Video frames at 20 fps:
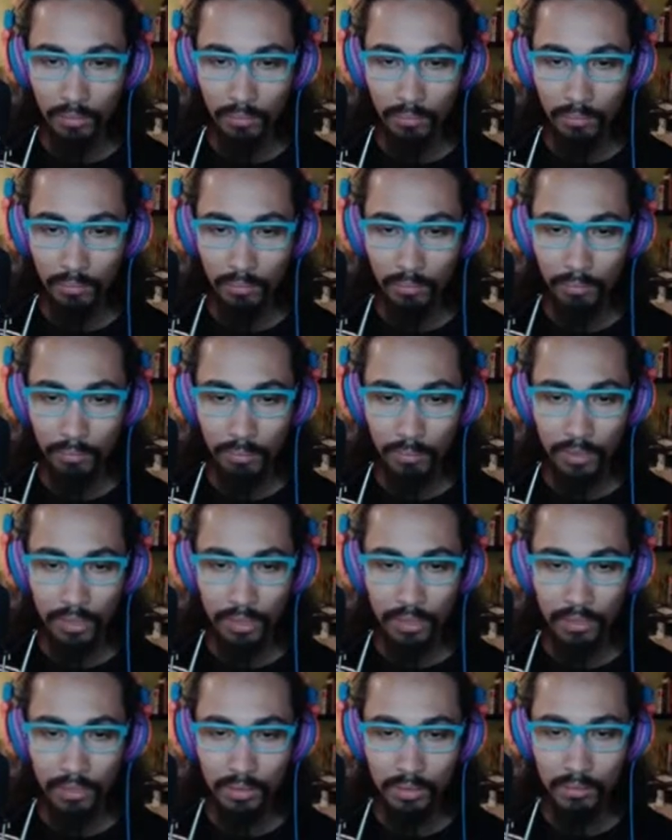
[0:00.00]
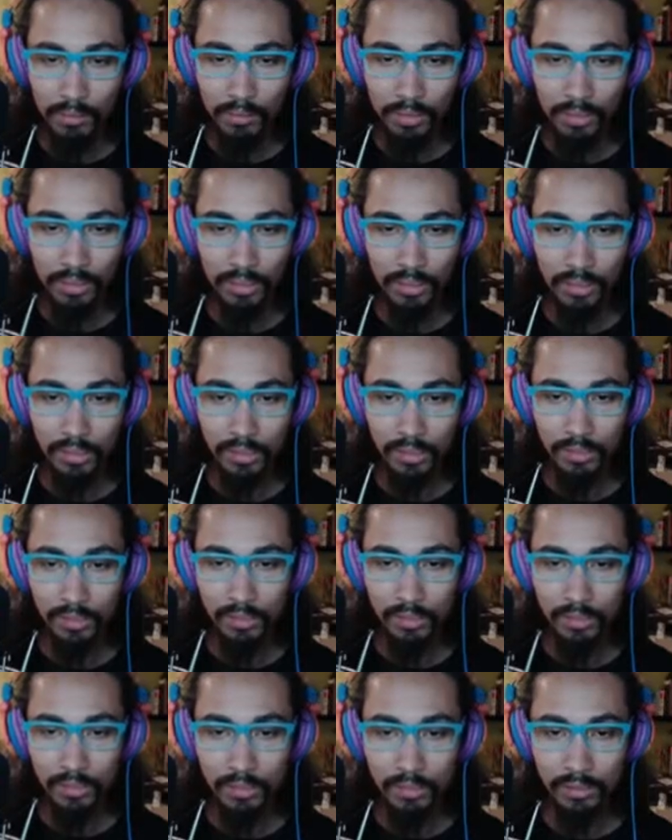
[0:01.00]
mainly because
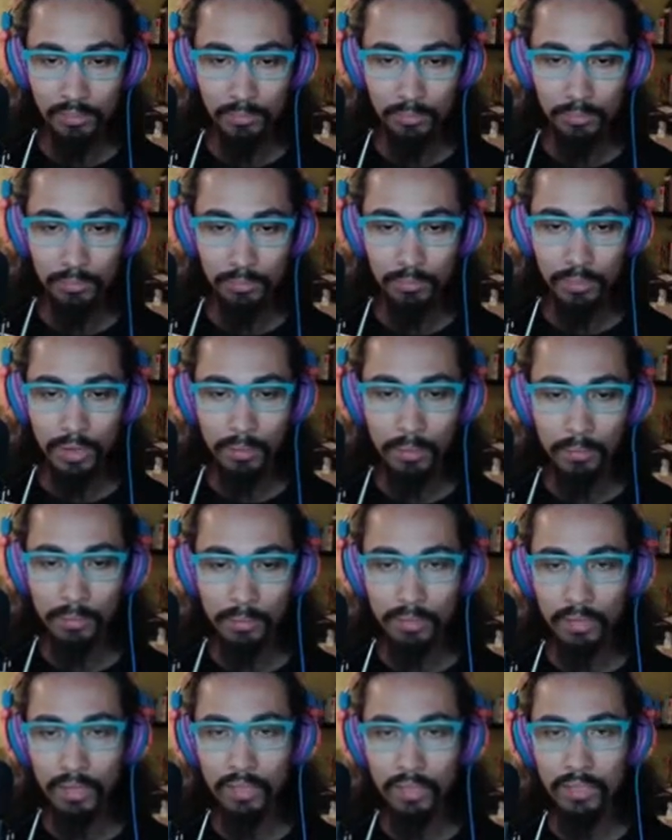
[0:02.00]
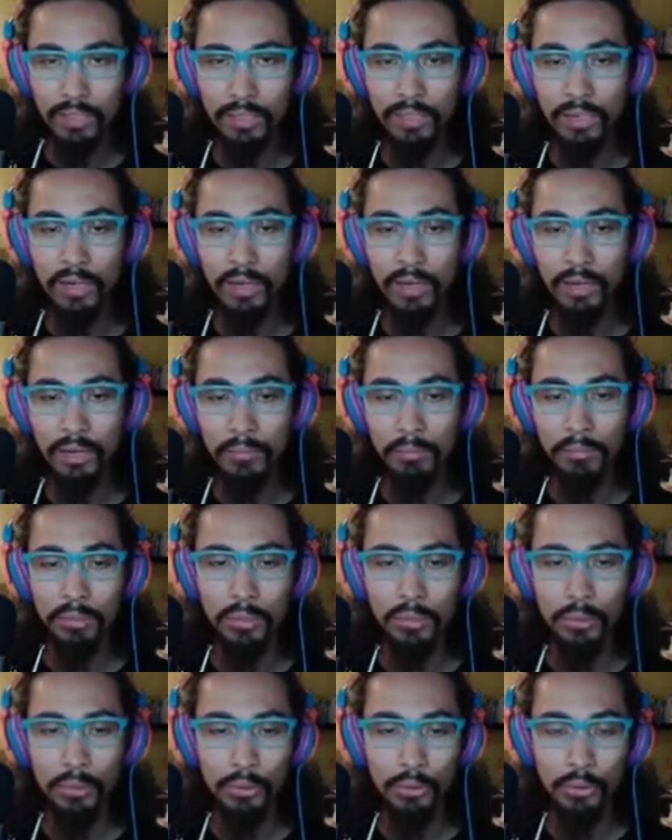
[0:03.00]
probably around the time
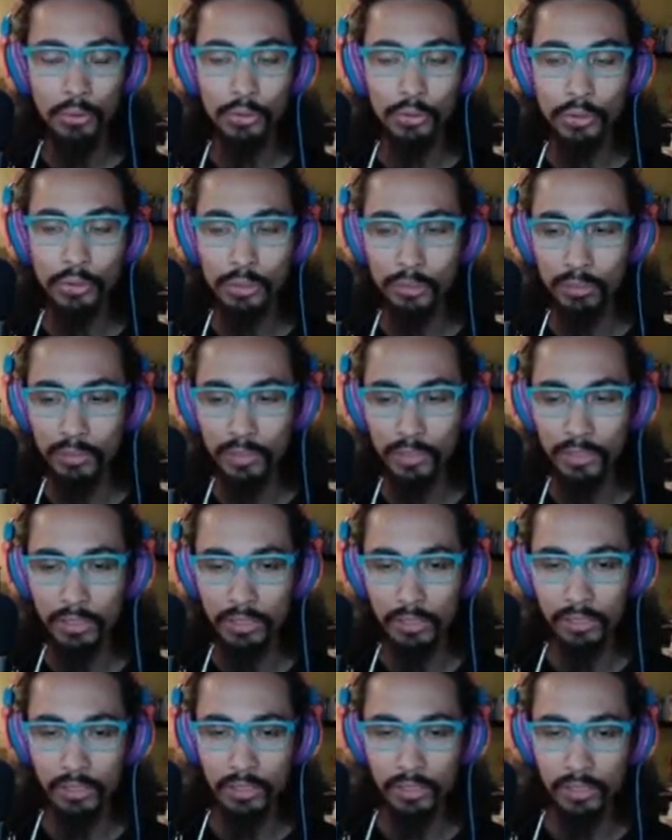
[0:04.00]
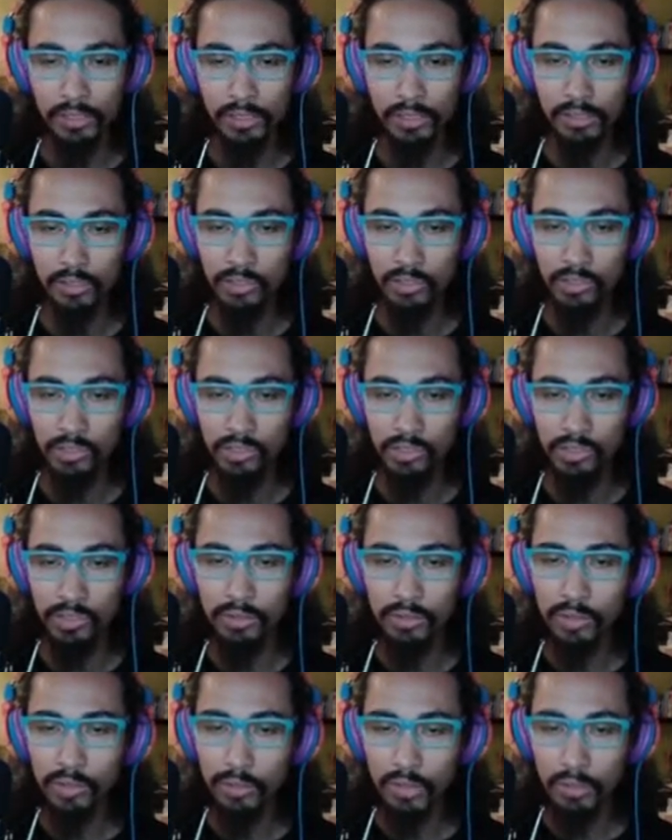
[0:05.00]
Tokyo Xtreme Racer 0 came